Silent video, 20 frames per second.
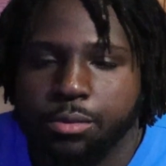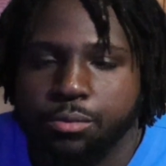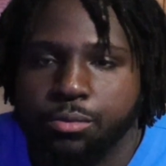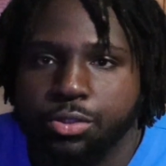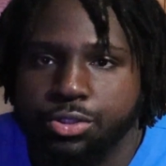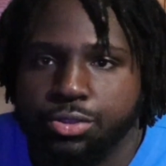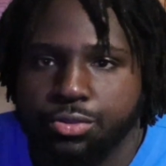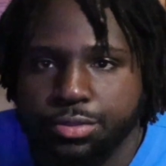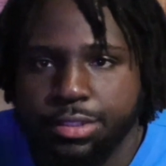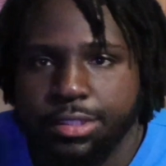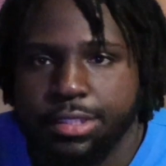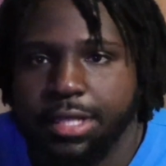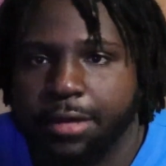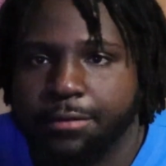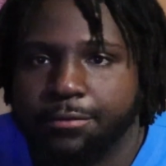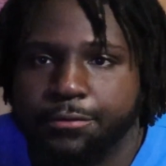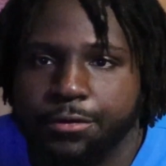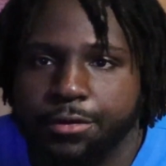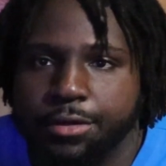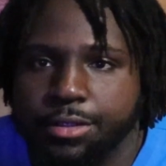which you'll see
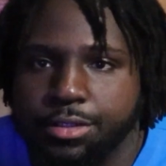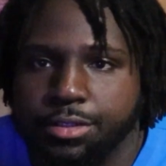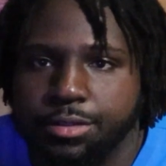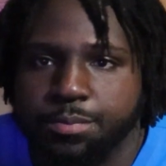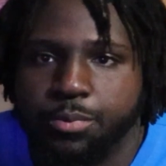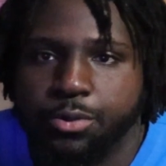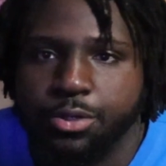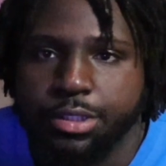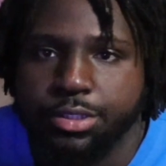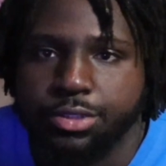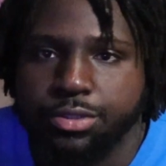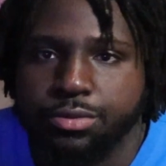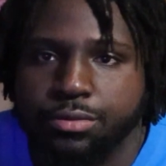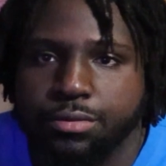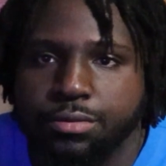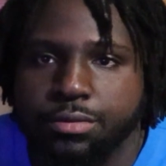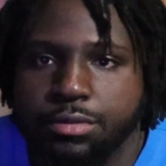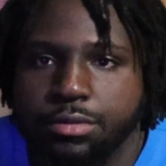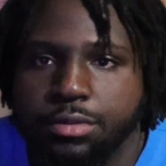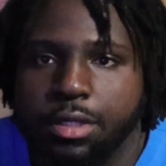that footage pretty
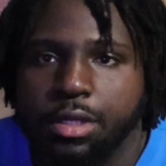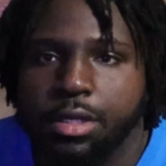soon.